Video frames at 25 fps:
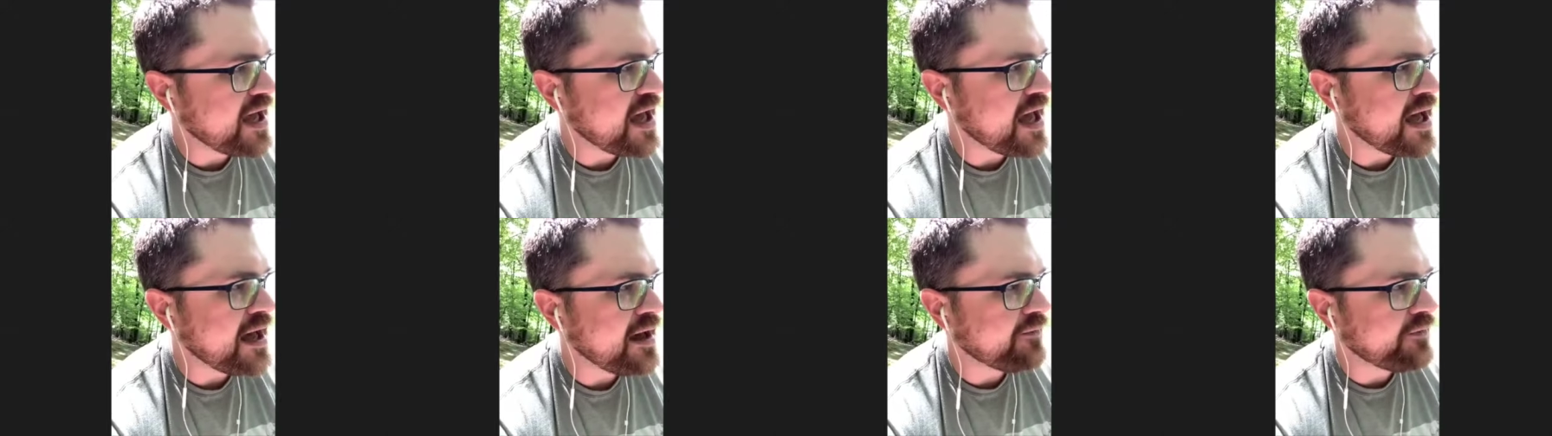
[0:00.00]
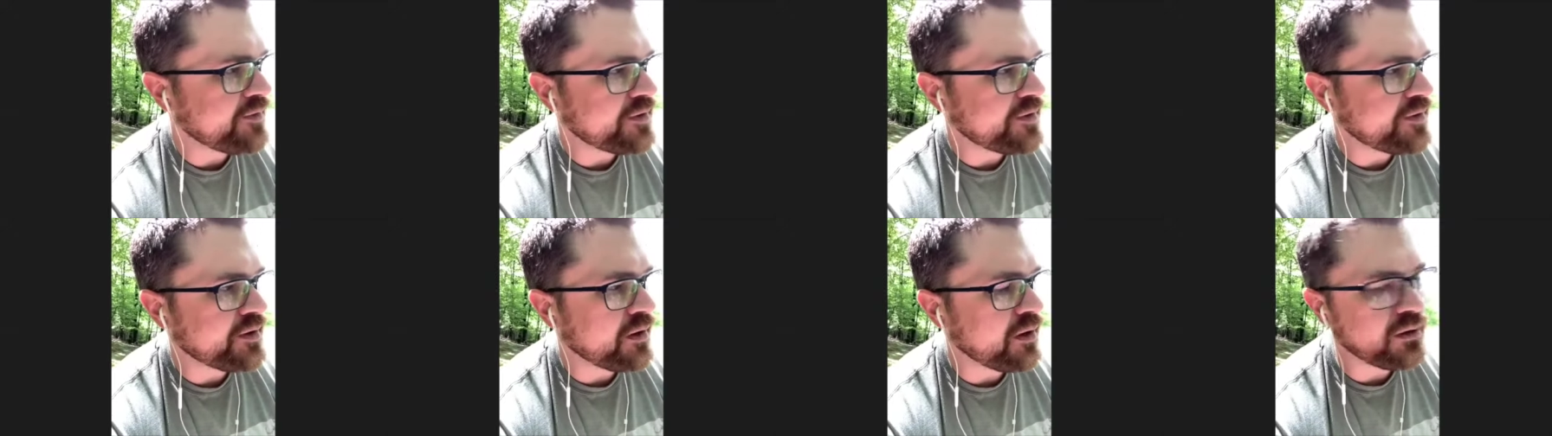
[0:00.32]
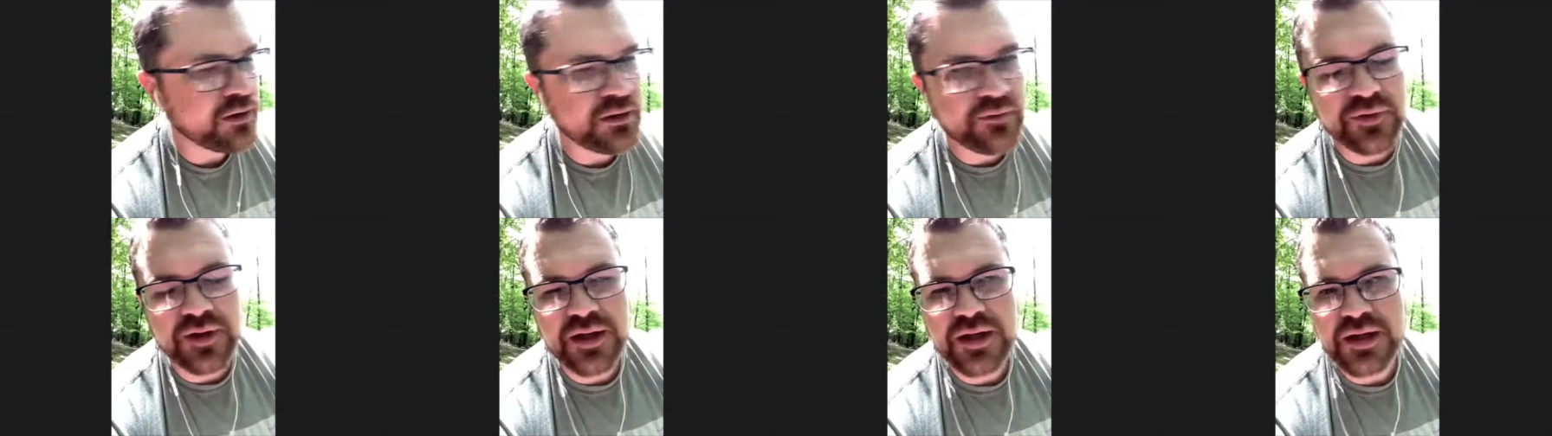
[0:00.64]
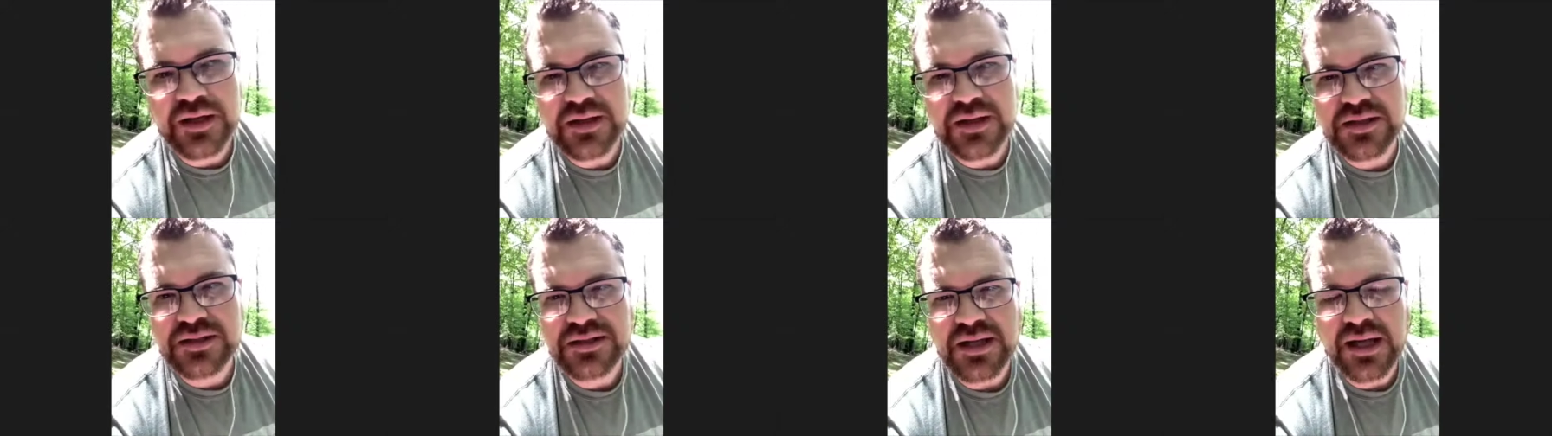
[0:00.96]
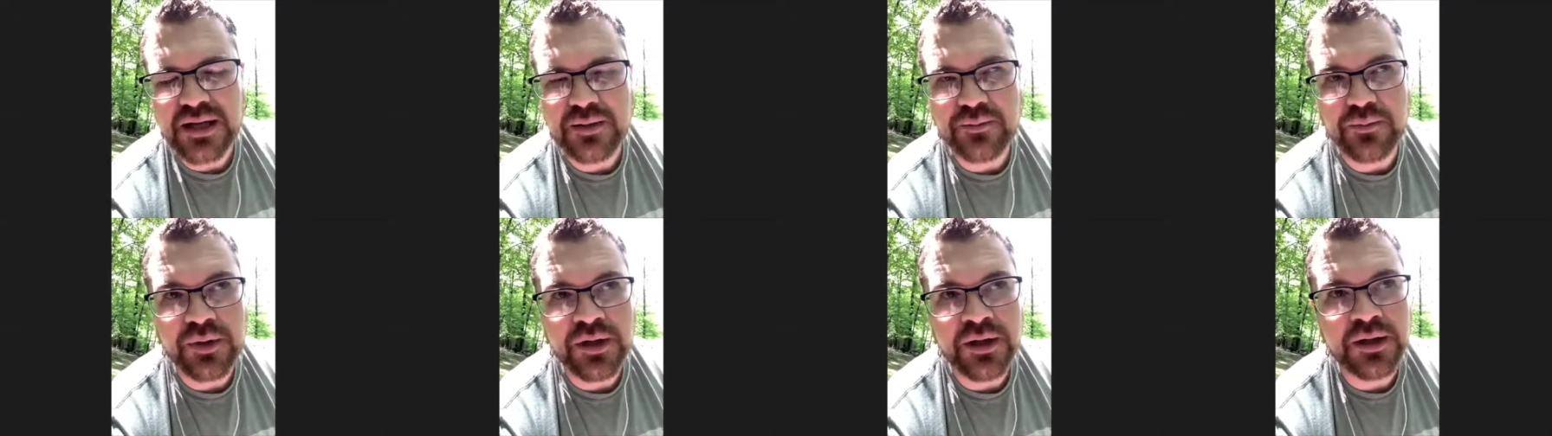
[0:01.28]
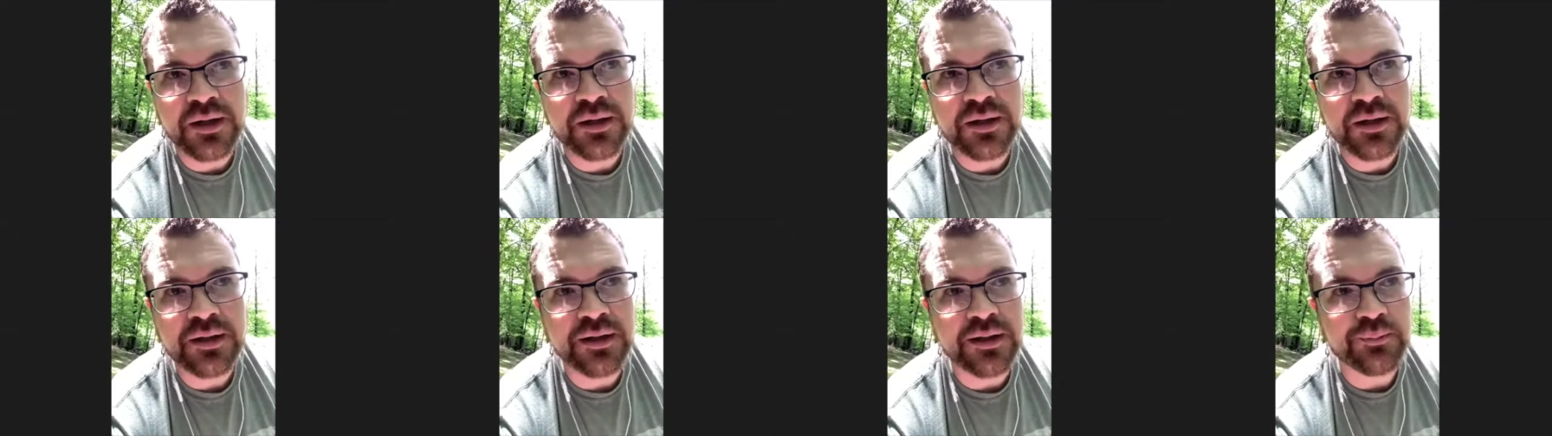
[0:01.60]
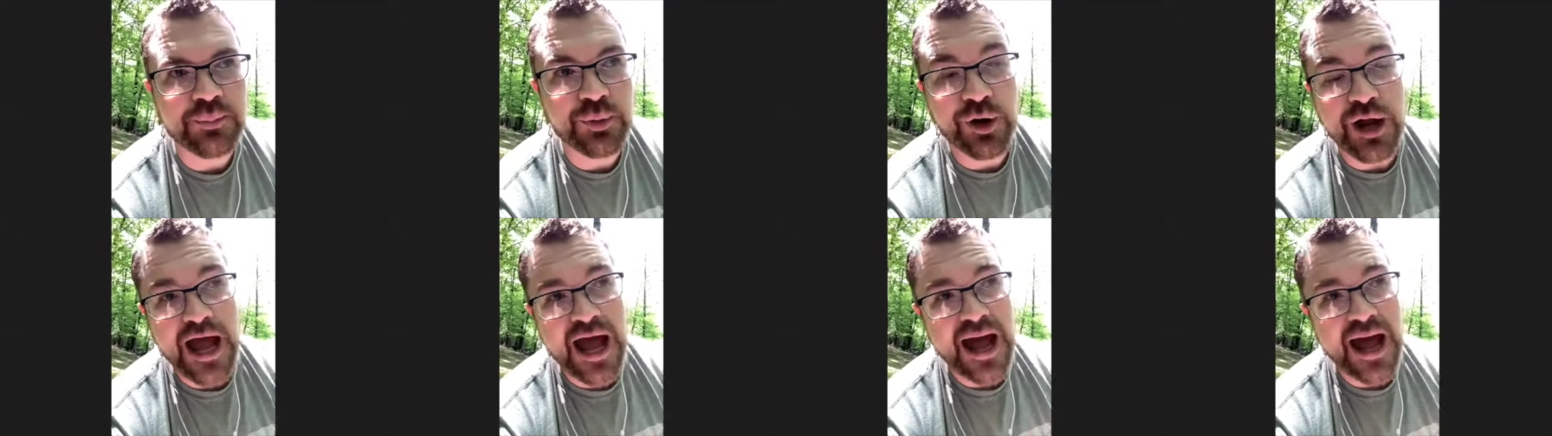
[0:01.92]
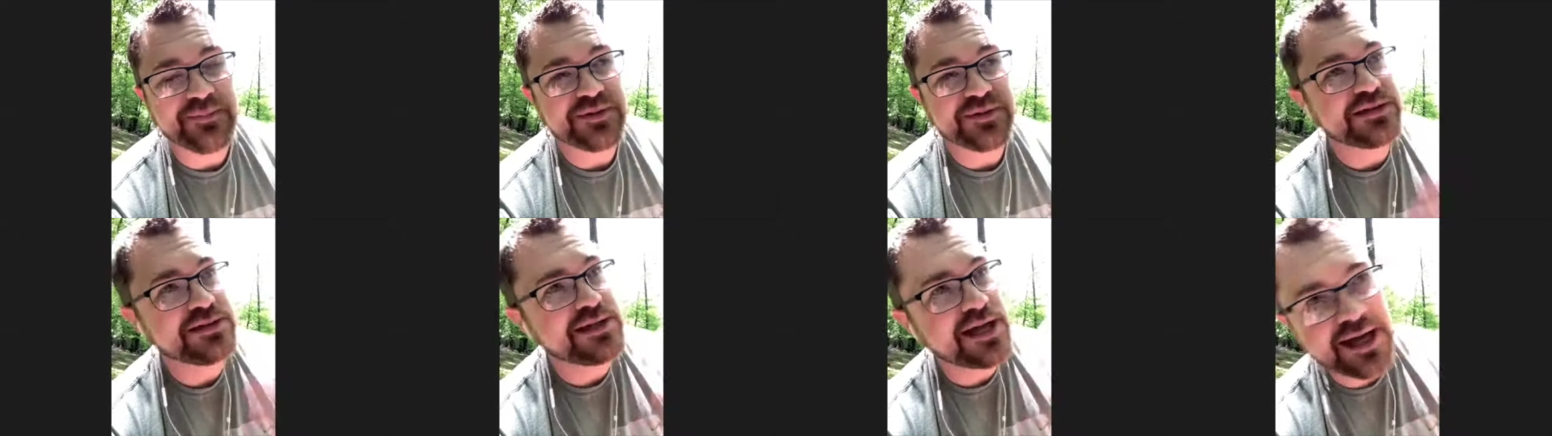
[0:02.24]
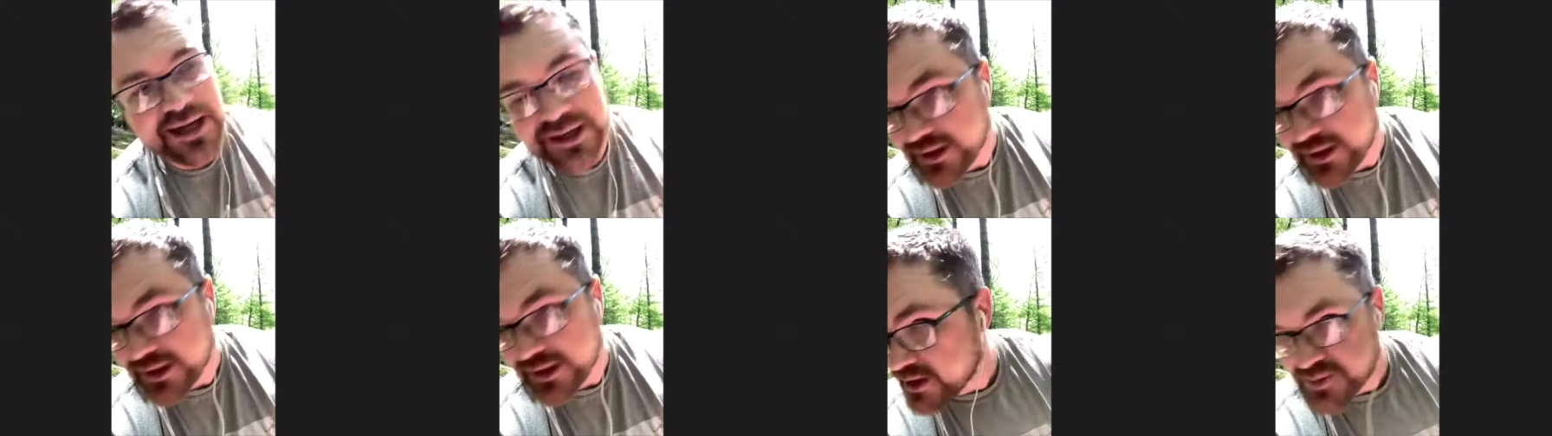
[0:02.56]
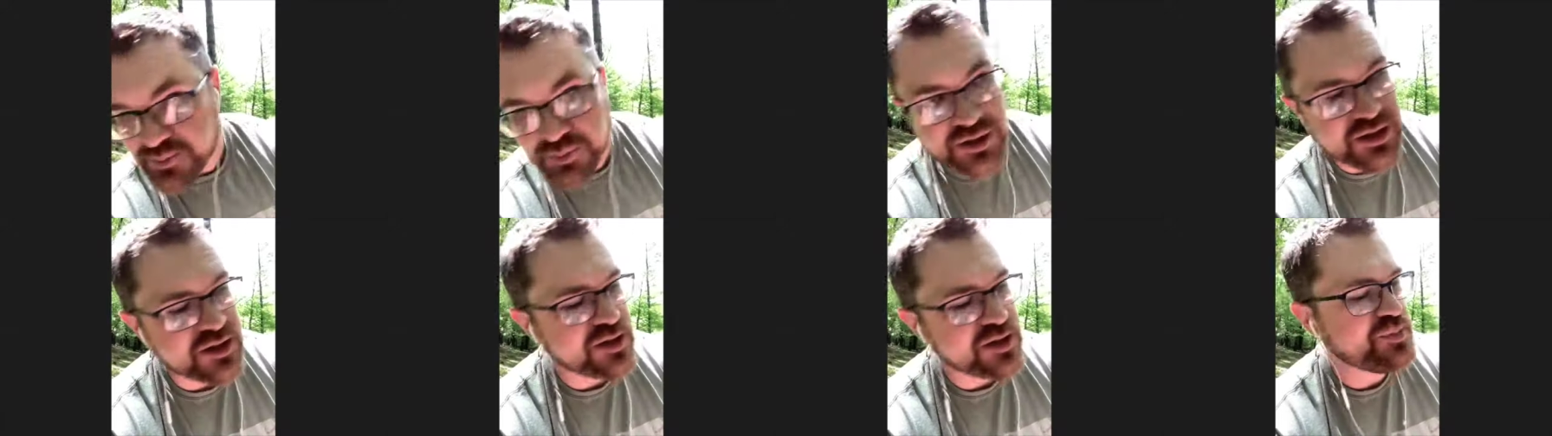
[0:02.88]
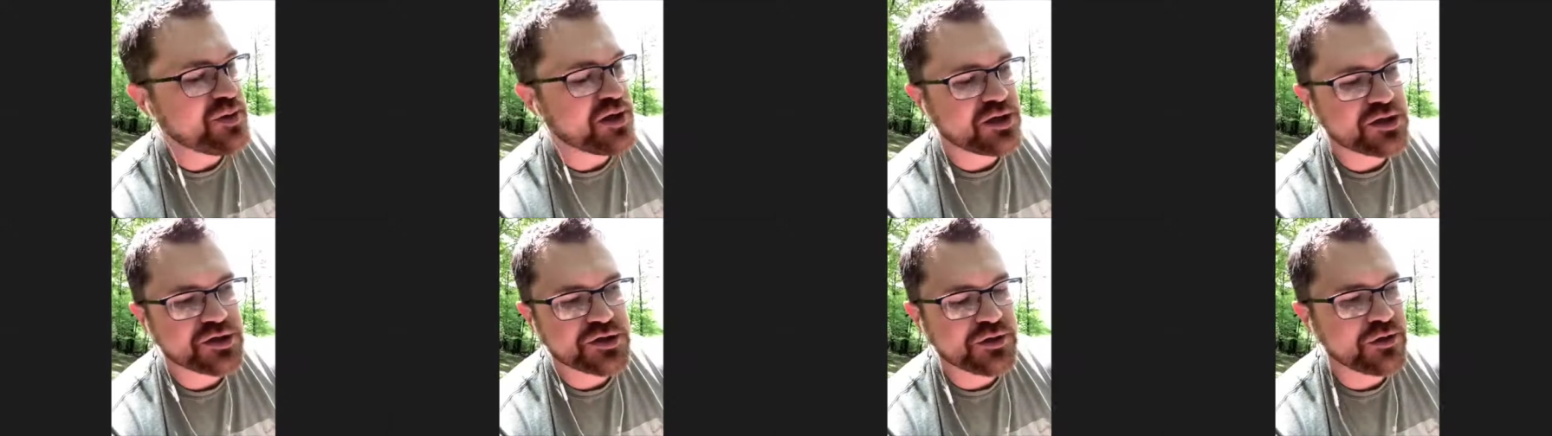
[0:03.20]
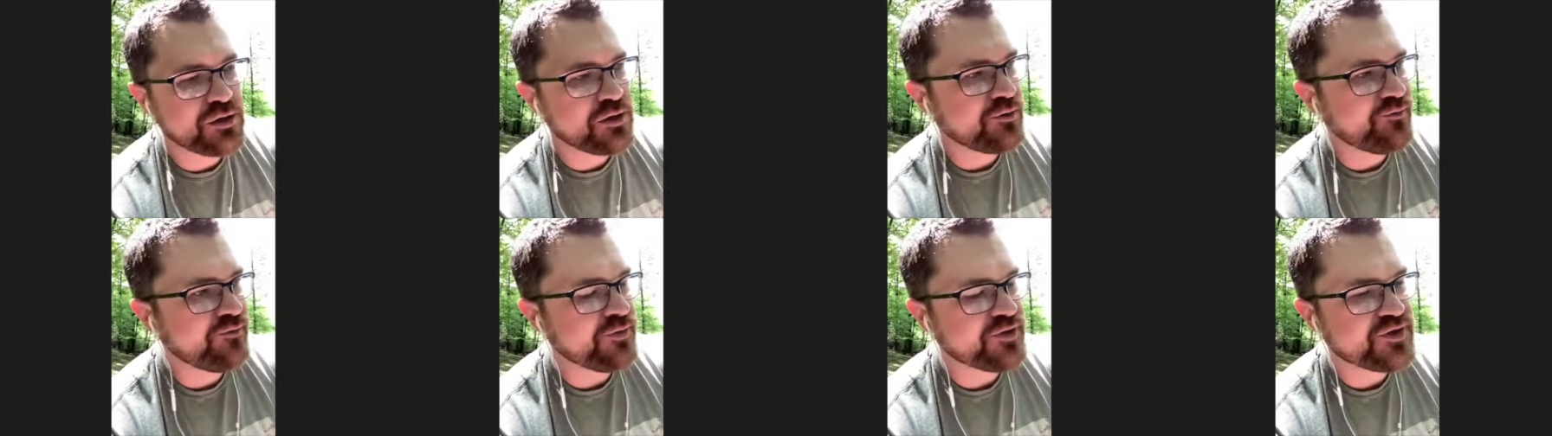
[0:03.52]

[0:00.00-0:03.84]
have and all of the excitement and perhaps debt is in the picture